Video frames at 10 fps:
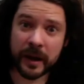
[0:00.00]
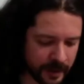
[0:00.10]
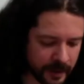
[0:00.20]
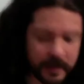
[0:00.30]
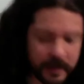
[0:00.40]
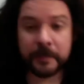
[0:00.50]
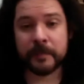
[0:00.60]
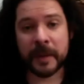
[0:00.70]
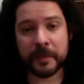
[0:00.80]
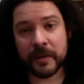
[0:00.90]
Uh, my,
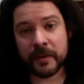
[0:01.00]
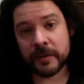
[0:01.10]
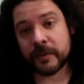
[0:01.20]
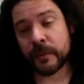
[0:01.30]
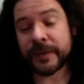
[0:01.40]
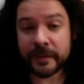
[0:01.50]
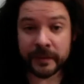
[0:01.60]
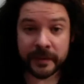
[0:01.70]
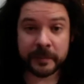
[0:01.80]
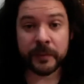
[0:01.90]
my brother
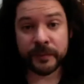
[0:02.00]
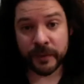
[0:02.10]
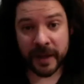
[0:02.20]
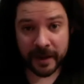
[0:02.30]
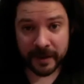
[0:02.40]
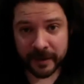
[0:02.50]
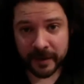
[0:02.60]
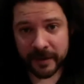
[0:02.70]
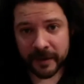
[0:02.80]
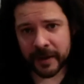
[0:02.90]
recently moved to Canada
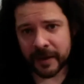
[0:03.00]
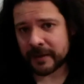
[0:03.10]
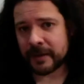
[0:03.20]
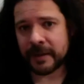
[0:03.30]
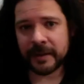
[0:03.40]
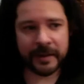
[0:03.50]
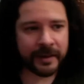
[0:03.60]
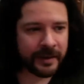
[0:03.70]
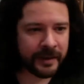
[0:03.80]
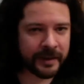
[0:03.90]
and
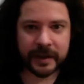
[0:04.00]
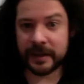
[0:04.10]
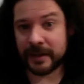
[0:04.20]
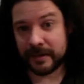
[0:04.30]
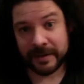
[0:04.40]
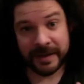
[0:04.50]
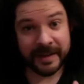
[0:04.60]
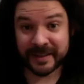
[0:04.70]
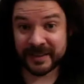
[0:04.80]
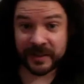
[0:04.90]
he, he
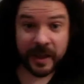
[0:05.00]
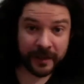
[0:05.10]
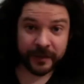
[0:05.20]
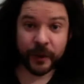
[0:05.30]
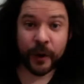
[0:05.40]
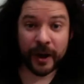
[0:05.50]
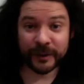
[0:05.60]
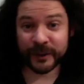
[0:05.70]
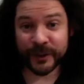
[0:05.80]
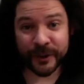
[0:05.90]
does not know how
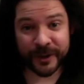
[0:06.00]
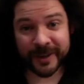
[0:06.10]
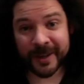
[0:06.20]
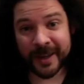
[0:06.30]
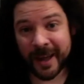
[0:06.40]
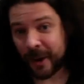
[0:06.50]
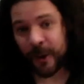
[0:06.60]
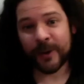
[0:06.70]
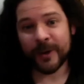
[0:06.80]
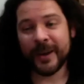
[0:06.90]
to cook at
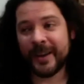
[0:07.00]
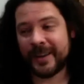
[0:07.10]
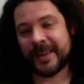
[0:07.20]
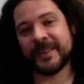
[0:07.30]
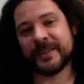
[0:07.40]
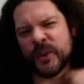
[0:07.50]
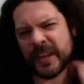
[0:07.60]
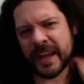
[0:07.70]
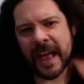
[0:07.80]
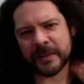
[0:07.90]
all. And so
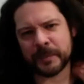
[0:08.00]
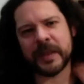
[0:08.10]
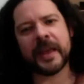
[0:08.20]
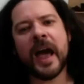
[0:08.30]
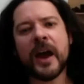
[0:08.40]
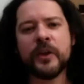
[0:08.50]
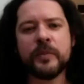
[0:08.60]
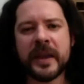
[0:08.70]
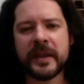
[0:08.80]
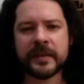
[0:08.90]
he asked me like, how do you
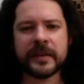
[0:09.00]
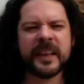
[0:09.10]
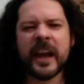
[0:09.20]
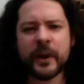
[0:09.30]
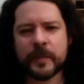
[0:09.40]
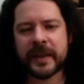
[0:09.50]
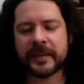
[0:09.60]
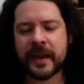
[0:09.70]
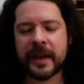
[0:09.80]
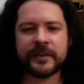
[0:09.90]
make this? How do you make
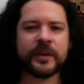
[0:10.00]
that?